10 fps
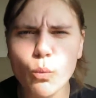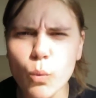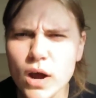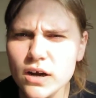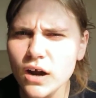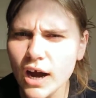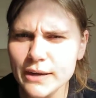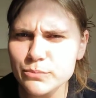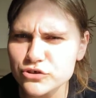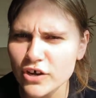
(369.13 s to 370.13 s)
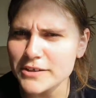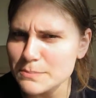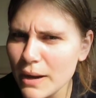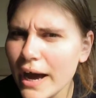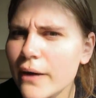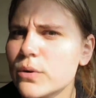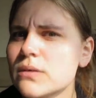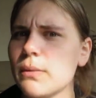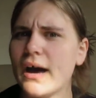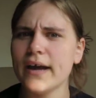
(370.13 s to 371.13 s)
what are hyperdrives
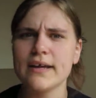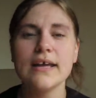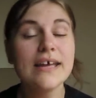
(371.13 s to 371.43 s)
powered by.